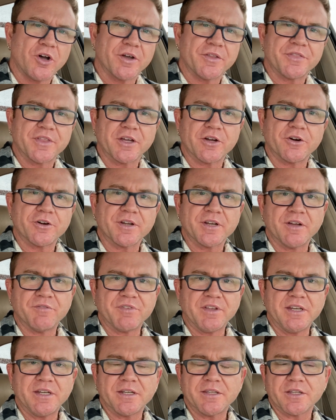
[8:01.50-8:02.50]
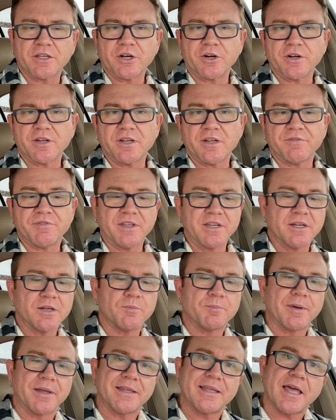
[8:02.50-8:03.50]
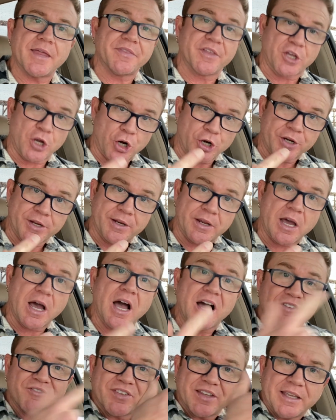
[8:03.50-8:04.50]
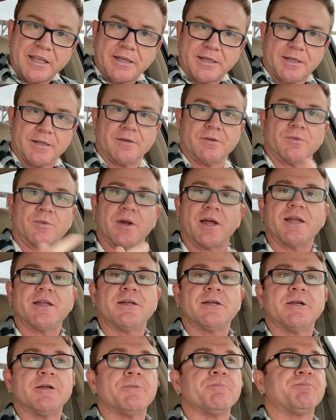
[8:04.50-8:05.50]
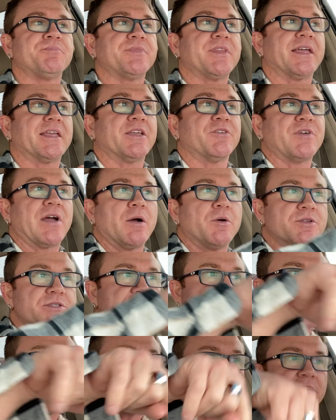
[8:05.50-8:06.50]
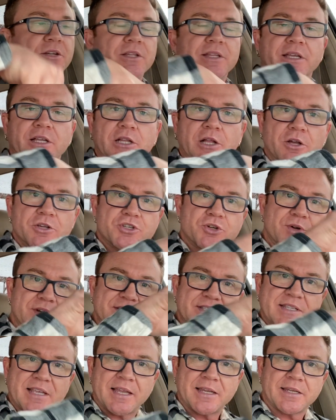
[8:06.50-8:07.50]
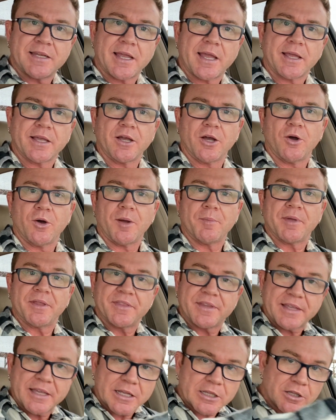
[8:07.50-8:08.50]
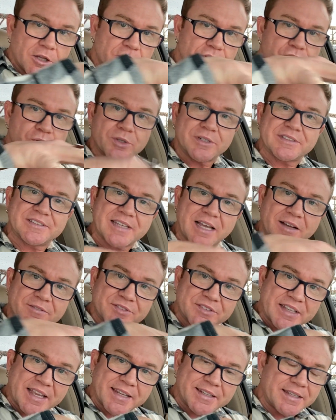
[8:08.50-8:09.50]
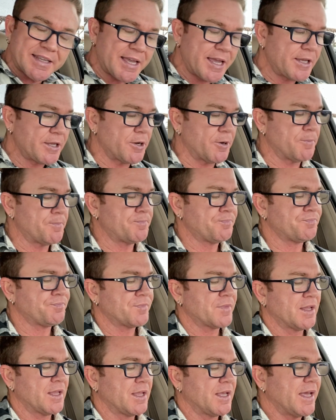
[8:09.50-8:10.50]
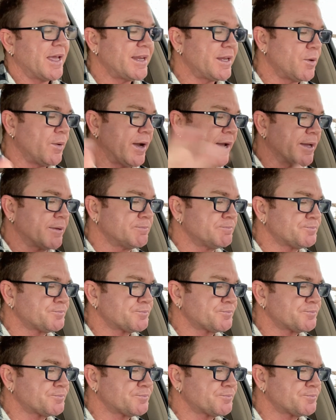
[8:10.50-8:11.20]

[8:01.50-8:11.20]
it the Garden of Eden, the Garden of Eden. But yeah, the Garden of Eden, right? Like if I was in a little enclosure in San Diego, I'm in the enclosure of San Diego. Anyway,